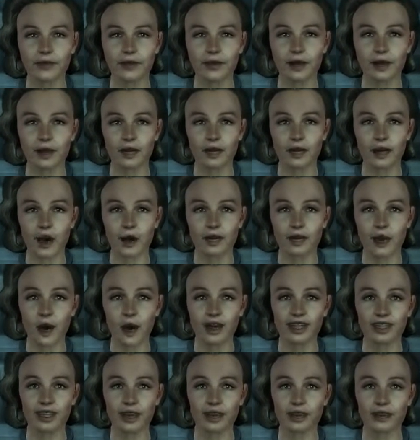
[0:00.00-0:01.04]
And now
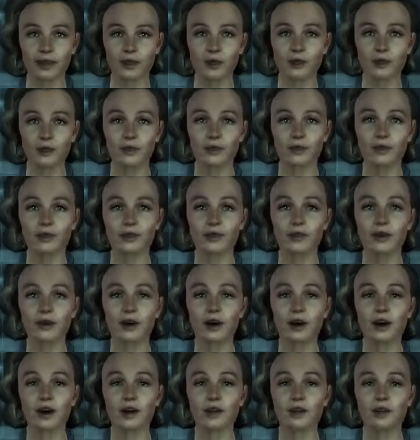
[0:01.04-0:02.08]
look at you
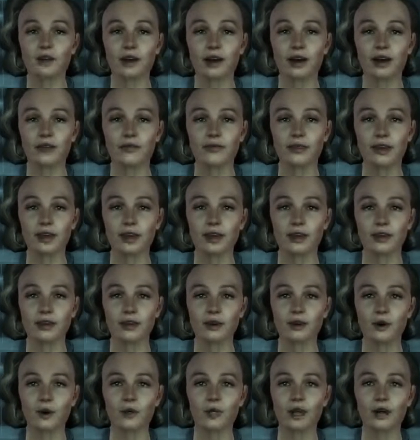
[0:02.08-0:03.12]
a great big
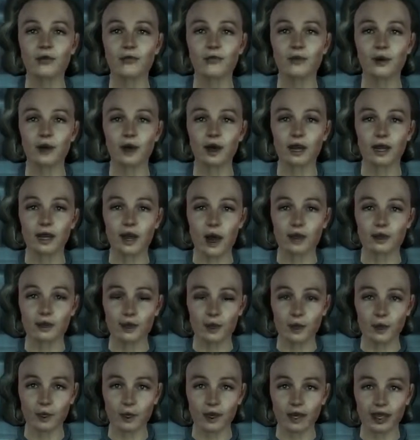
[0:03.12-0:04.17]
grown up 10 year
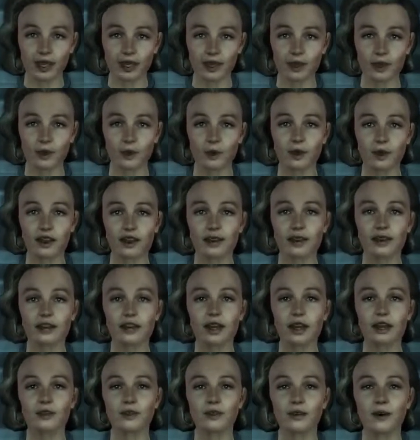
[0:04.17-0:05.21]
old with your
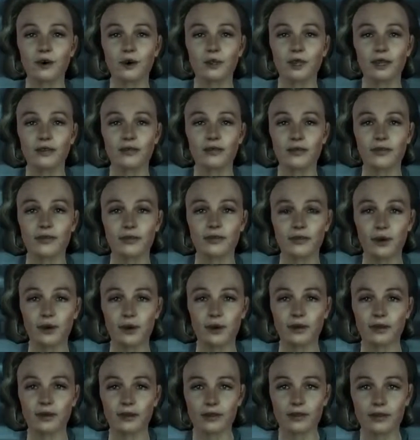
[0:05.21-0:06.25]
very own pit boy.
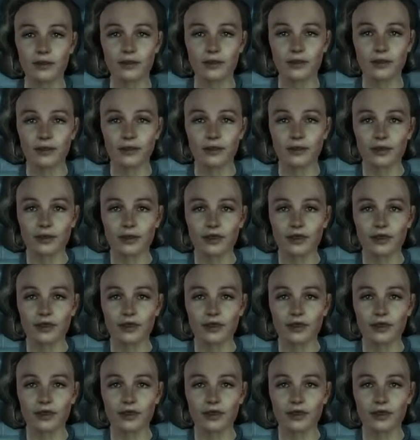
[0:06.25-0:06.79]
That's right.